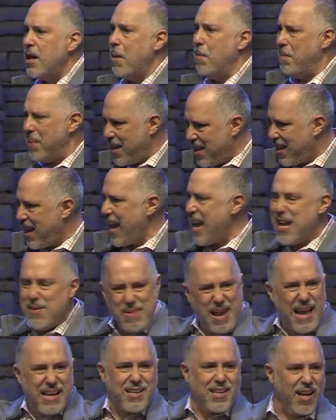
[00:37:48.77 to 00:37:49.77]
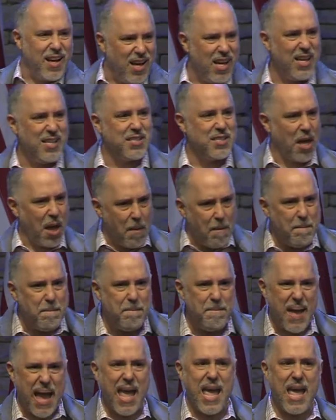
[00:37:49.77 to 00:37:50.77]
became like us, a
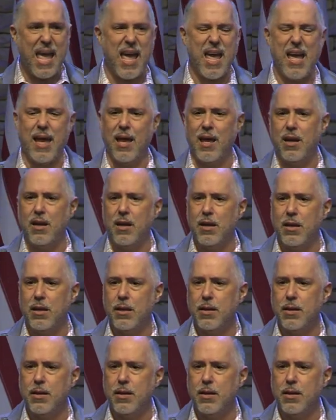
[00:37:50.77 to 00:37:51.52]
man.